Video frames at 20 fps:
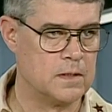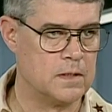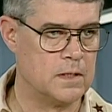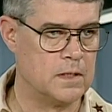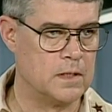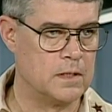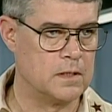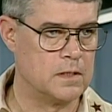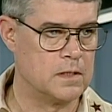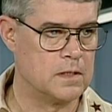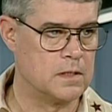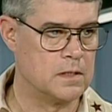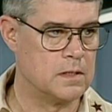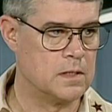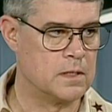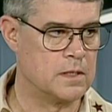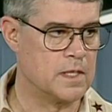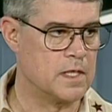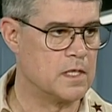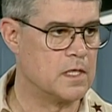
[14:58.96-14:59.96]
And,
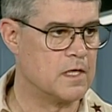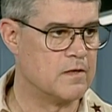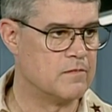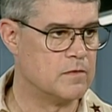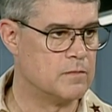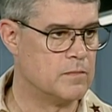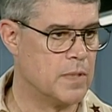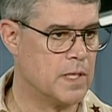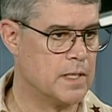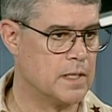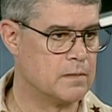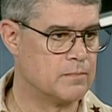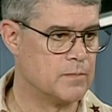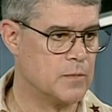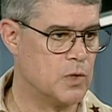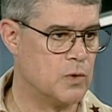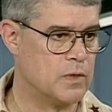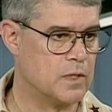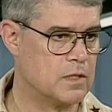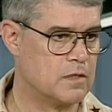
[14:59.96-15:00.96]
uh, and they gave it by
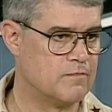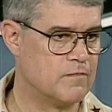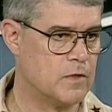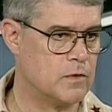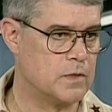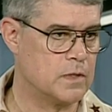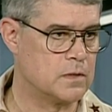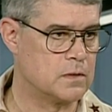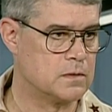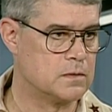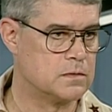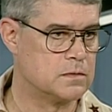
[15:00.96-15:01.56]
going and voting.